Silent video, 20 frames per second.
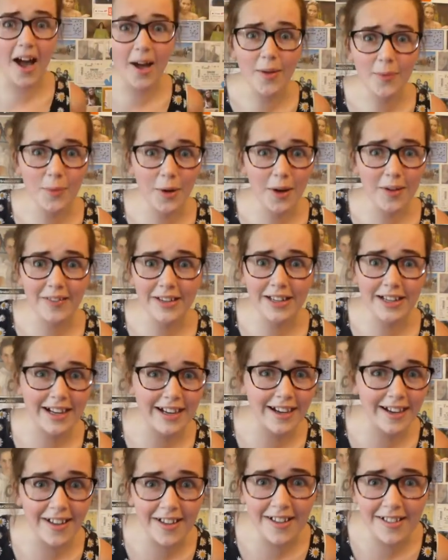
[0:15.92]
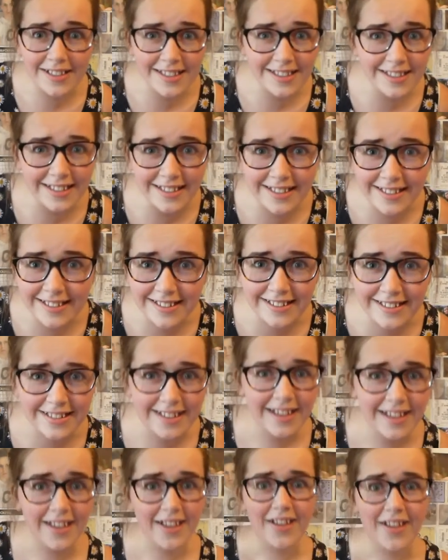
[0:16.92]
I'm wearing glasses!
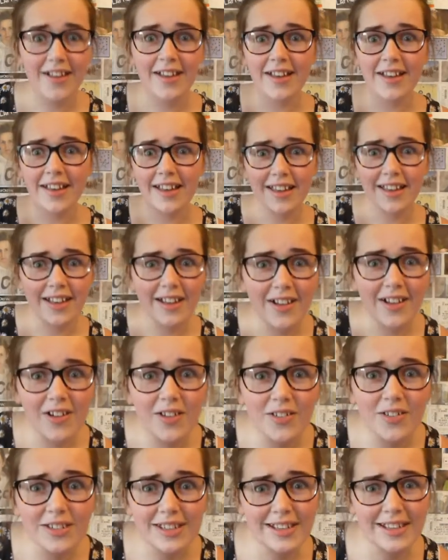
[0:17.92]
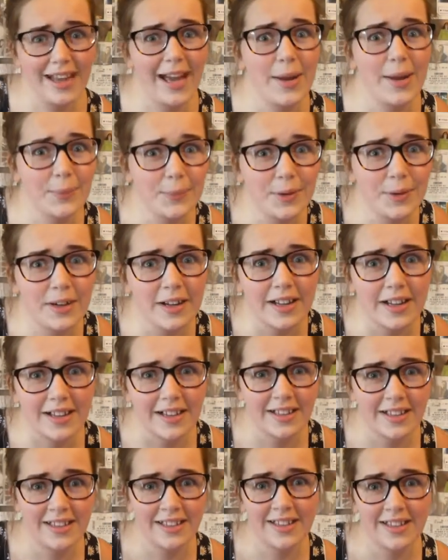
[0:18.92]
On
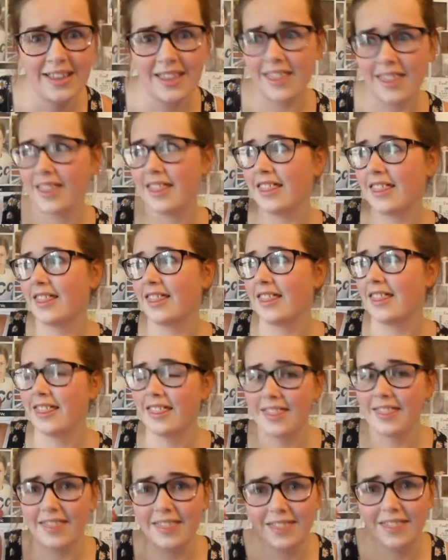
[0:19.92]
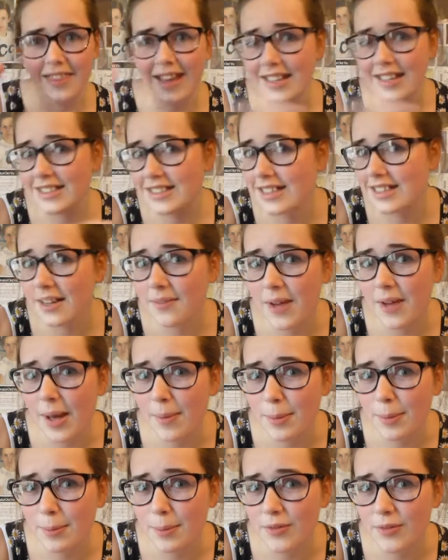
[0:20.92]
camera! That's never
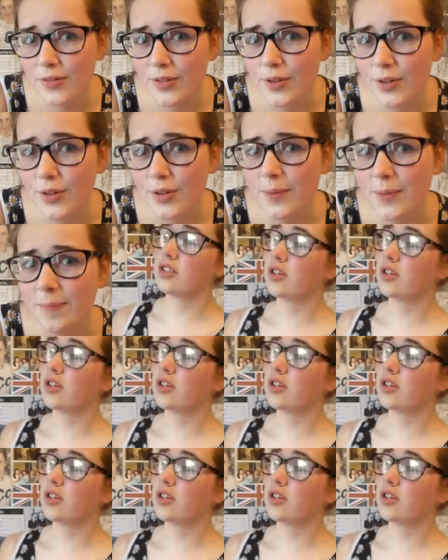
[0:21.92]
happened before.